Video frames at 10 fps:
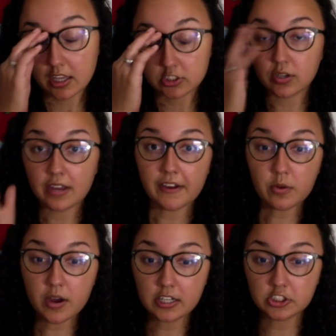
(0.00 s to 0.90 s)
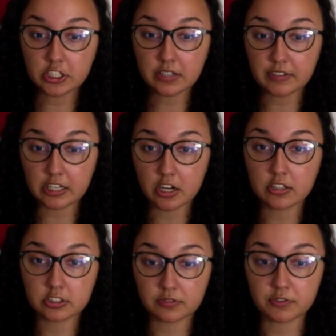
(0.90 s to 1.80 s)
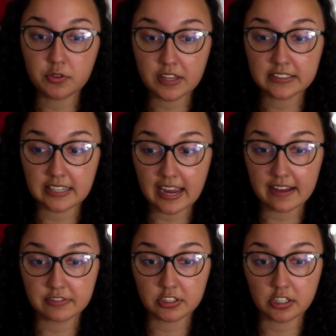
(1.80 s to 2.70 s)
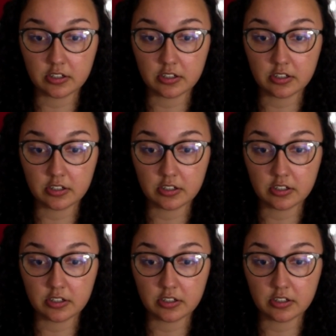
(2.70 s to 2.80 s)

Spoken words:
if I want to share a video, there's a few things I have to do.